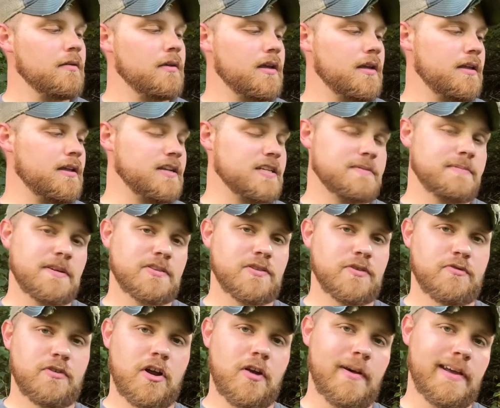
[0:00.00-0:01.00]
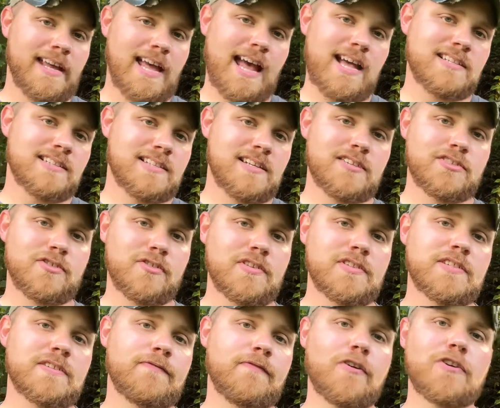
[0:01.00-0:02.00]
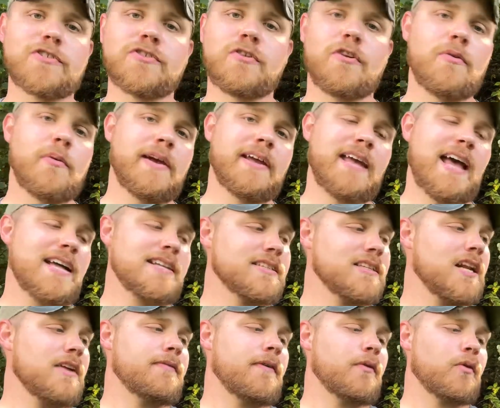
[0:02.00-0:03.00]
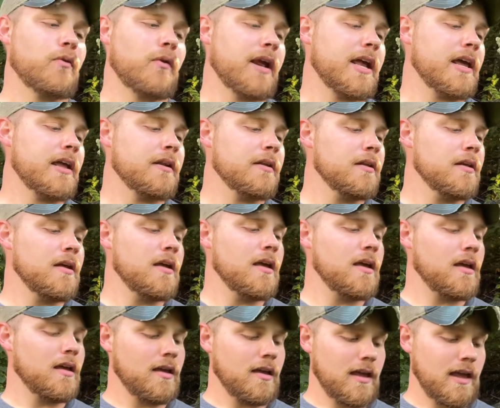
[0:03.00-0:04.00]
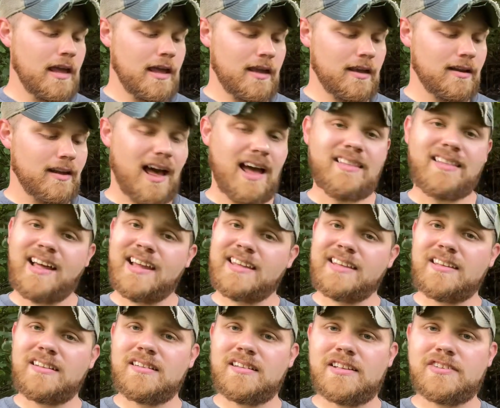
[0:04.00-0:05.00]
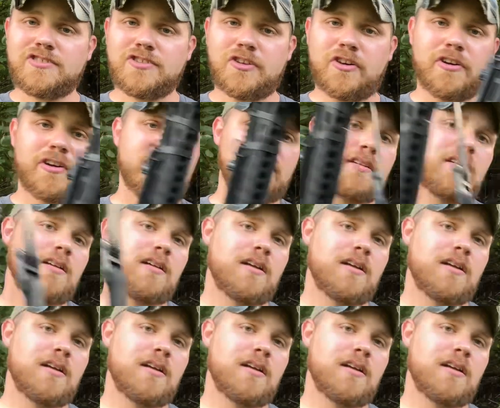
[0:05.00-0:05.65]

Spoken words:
and especially 308 gas gun. So this is the first 308 gas gun I've ever ran, and I like it. It's good.